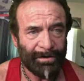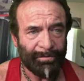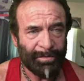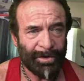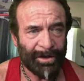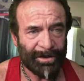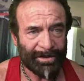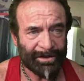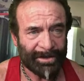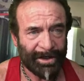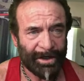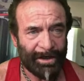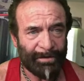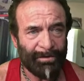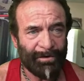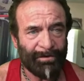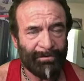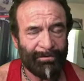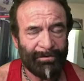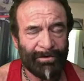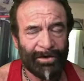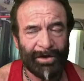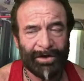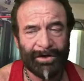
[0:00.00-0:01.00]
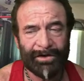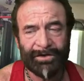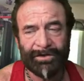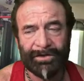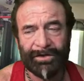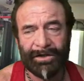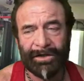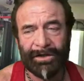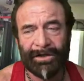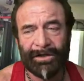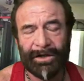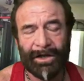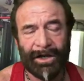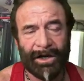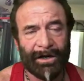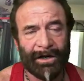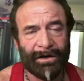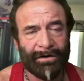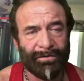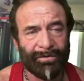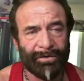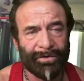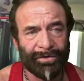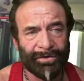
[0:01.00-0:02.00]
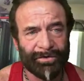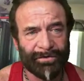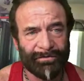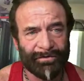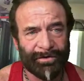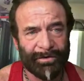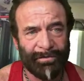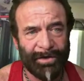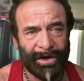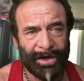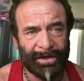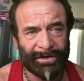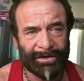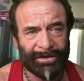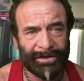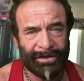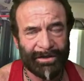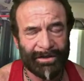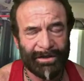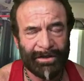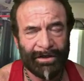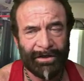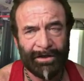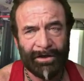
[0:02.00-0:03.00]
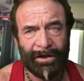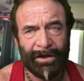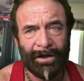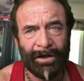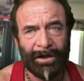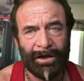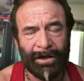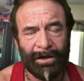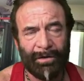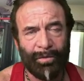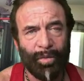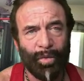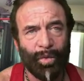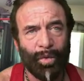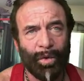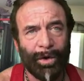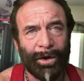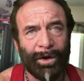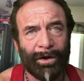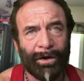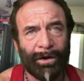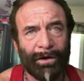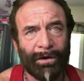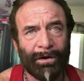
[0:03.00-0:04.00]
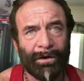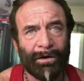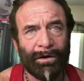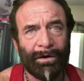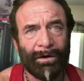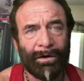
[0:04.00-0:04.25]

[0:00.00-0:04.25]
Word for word: by the time you finish the Iron Rules of Tomassi on where